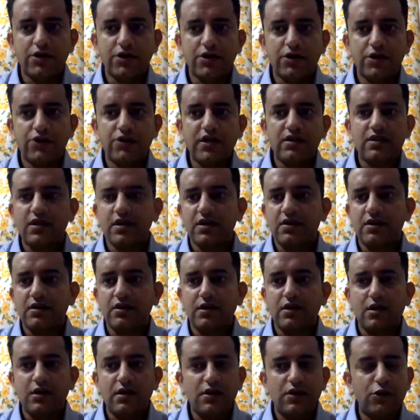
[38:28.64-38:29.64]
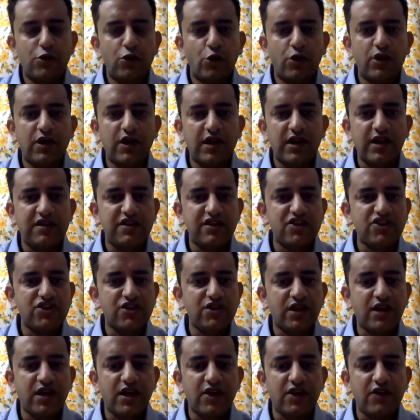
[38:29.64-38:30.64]
think that localization
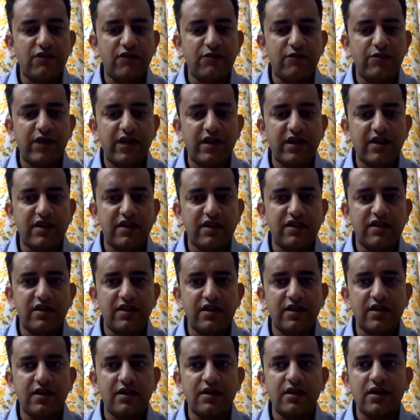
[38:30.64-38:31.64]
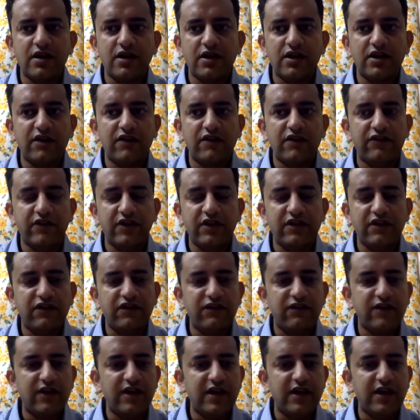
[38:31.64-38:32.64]
kind of brings in a different
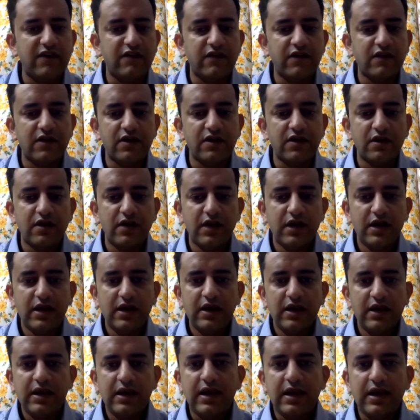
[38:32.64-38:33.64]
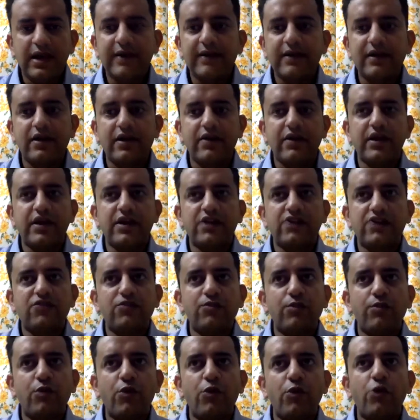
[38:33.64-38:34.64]
flavor and creates
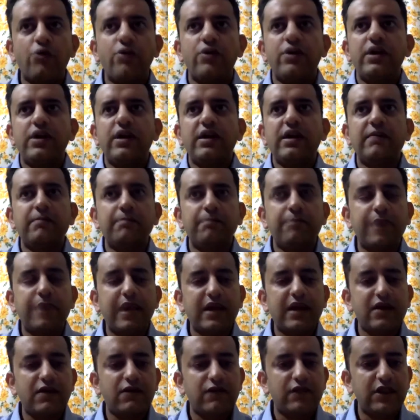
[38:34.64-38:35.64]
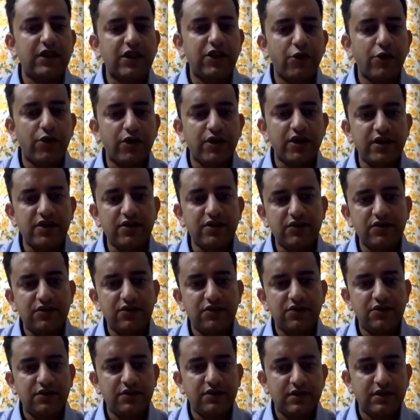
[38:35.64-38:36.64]
more impact with the
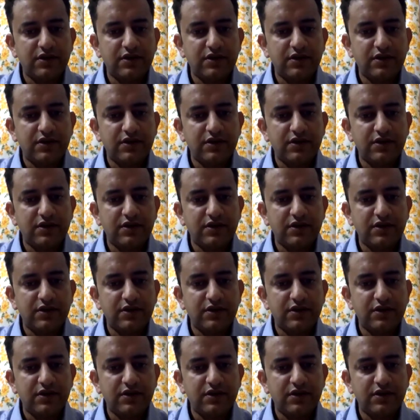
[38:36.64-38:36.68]
audience?